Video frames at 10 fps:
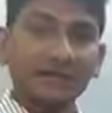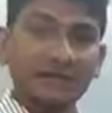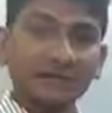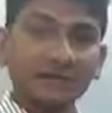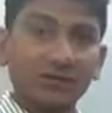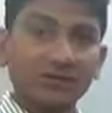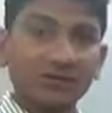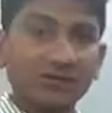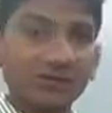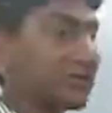A is
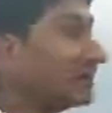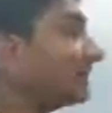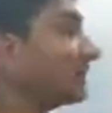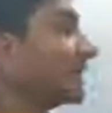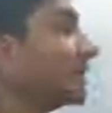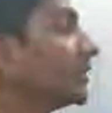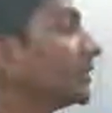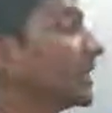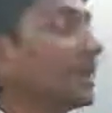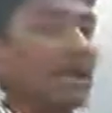constant, then we find
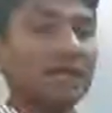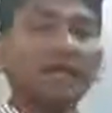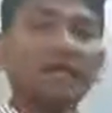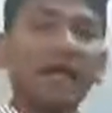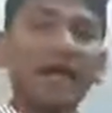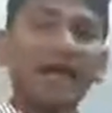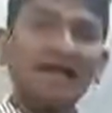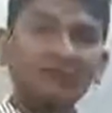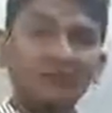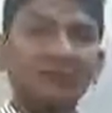out that
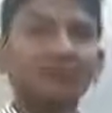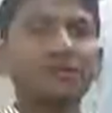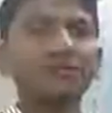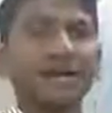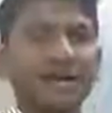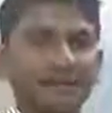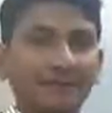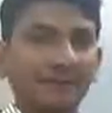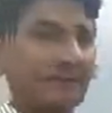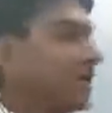as per the
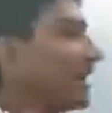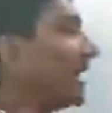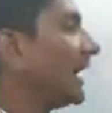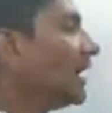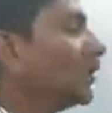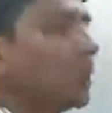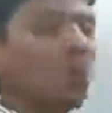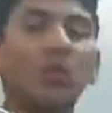time how